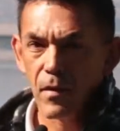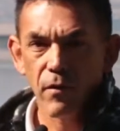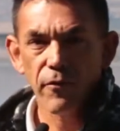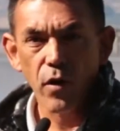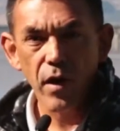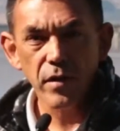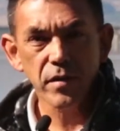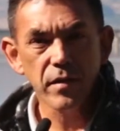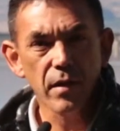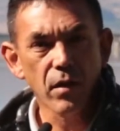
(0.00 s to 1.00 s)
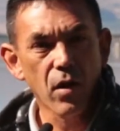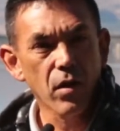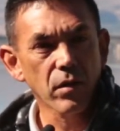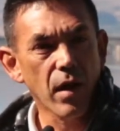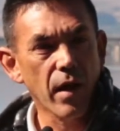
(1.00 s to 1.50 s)
For us, that
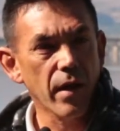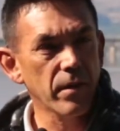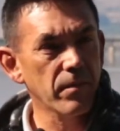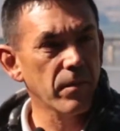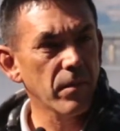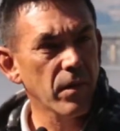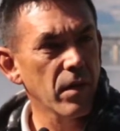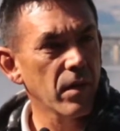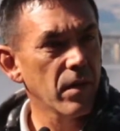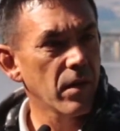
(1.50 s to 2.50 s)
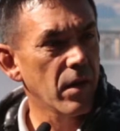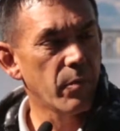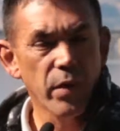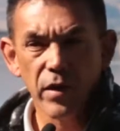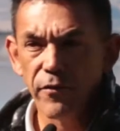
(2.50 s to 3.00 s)
long line of
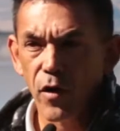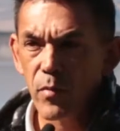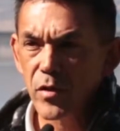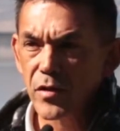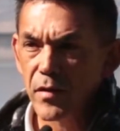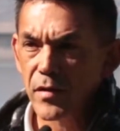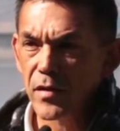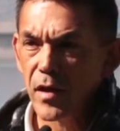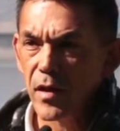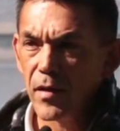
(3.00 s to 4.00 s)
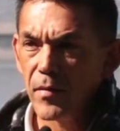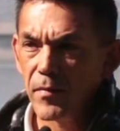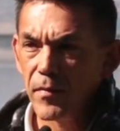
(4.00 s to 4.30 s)
being farmers of the sea,